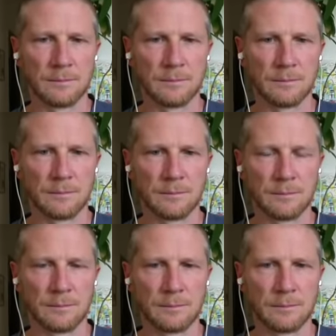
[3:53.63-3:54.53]

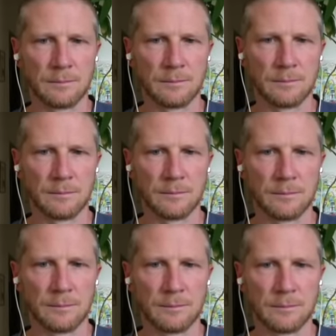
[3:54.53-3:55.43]

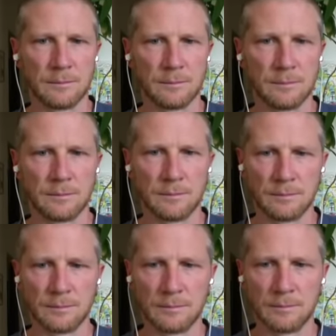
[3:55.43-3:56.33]

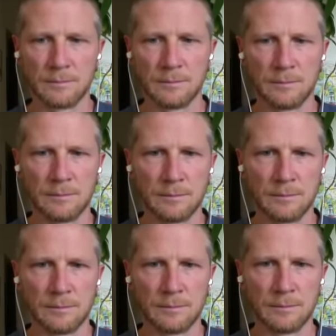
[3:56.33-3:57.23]

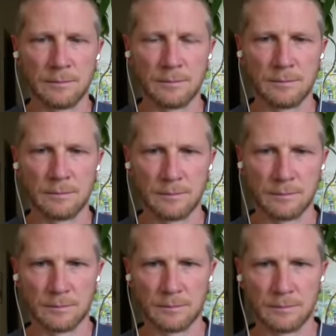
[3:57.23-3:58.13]

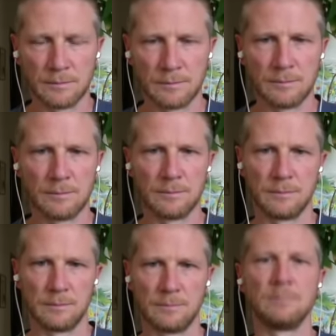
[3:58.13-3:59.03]

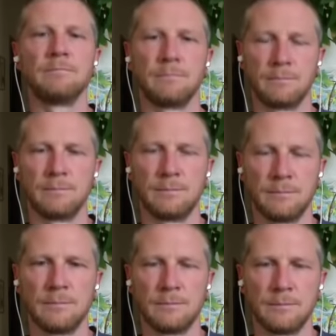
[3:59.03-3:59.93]

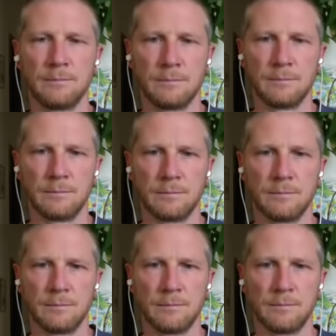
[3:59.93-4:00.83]

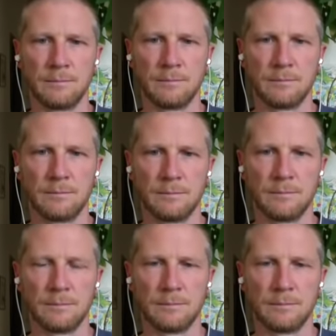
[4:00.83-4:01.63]
[no speech]